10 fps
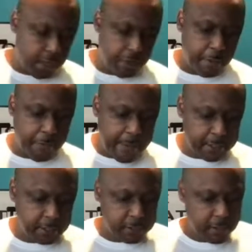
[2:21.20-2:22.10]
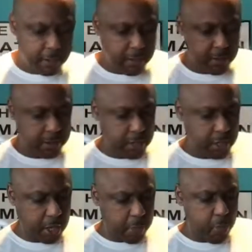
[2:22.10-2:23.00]
The best, the
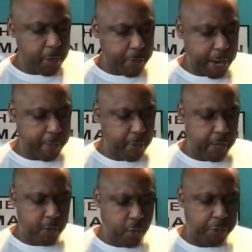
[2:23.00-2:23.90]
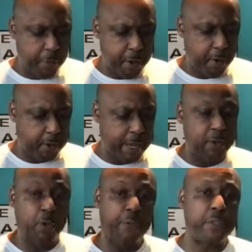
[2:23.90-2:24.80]
number one paper in North America. I
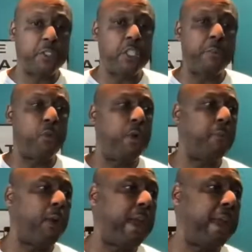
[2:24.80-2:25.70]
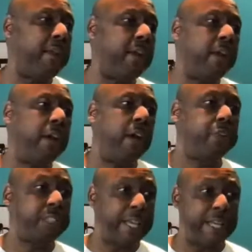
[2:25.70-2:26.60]
don't know if it's the number one brand of
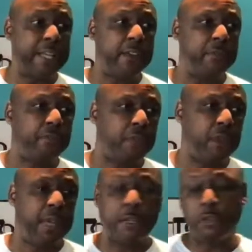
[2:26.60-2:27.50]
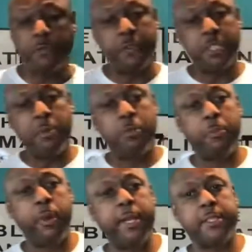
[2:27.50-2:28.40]
selling. I don't know if it's number one
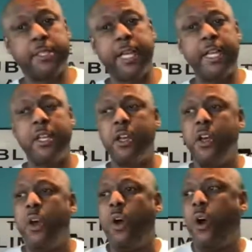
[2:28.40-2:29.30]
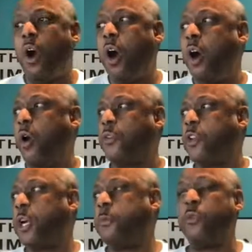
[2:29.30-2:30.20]
brand of selling uh, or the
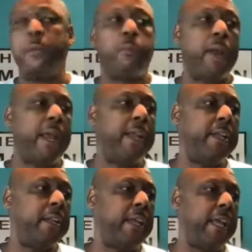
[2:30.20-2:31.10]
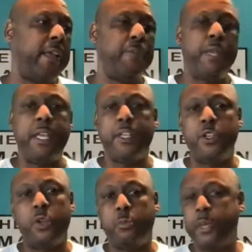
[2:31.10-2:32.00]
number one brand and being, you
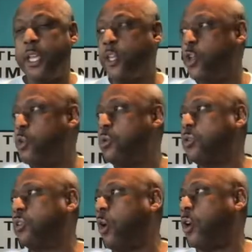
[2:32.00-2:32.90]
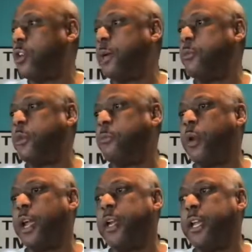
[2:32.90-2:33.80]
know, being used are the number one
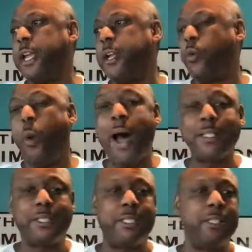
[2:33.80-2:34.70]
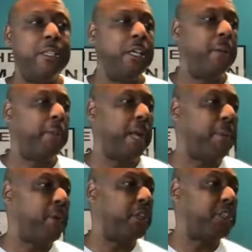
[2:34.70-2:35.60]
brand in quality. But
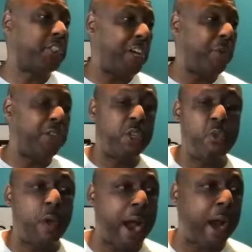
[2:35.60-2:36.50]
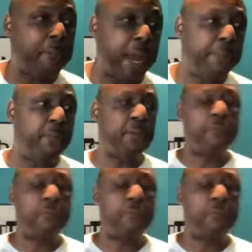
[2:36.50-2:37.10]
I'm going to share with you our paper